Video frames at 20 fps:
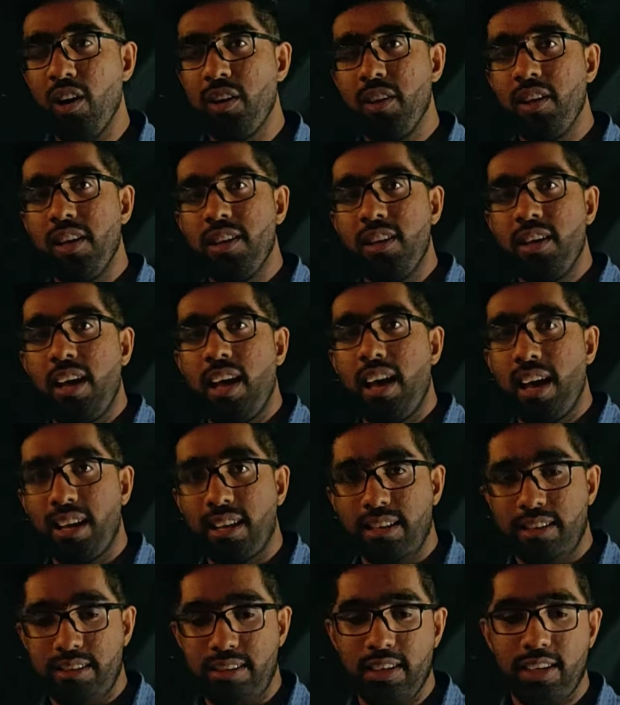on the other
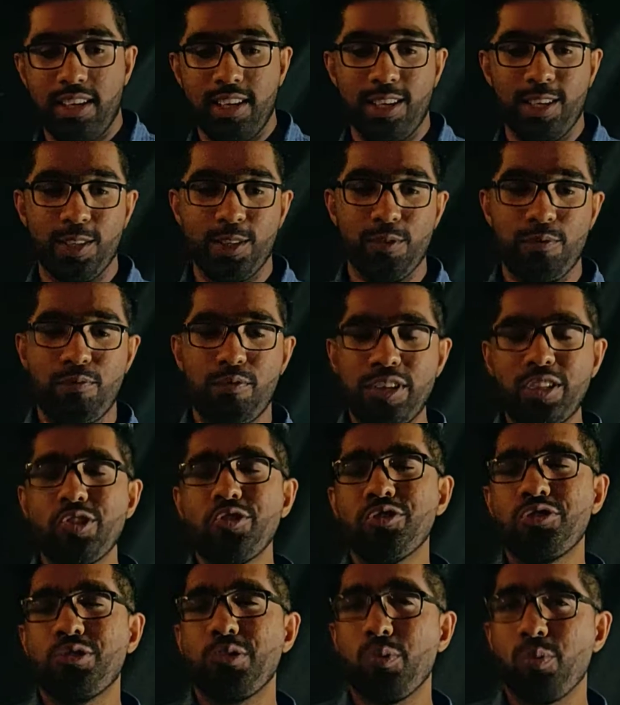hand, the
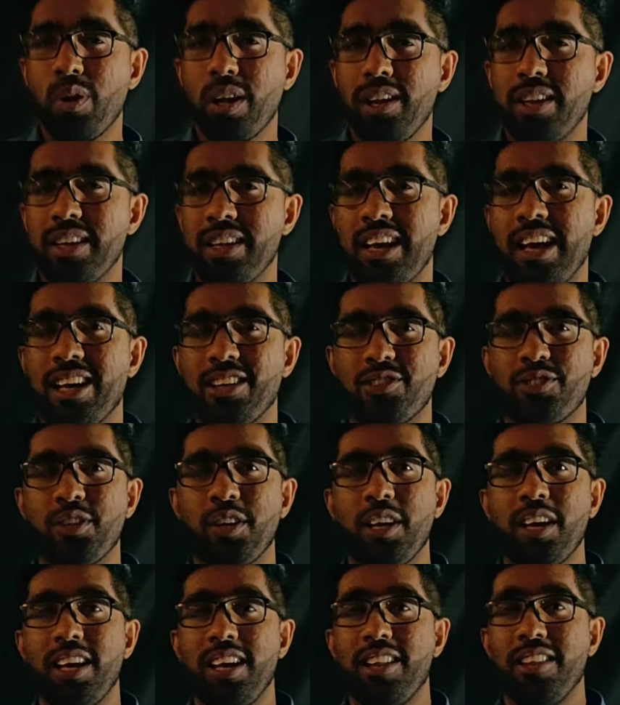frictional stir welding has